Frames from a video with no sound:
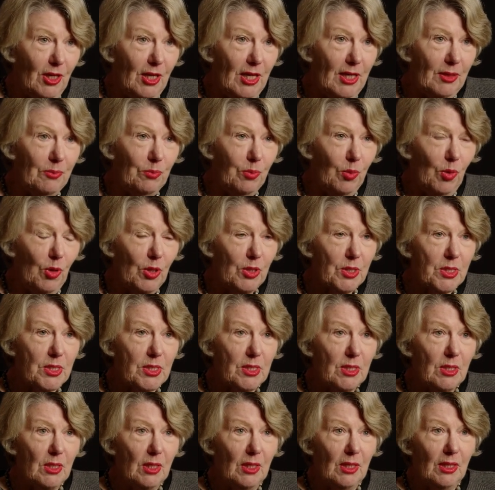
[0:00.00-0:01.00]
It,
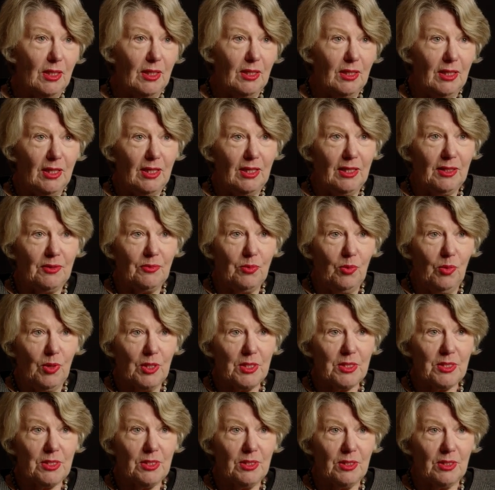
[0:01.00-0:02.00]
was, it
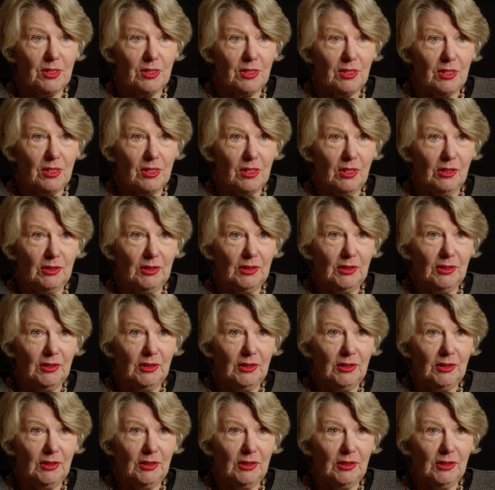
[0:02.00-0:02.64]
wasn't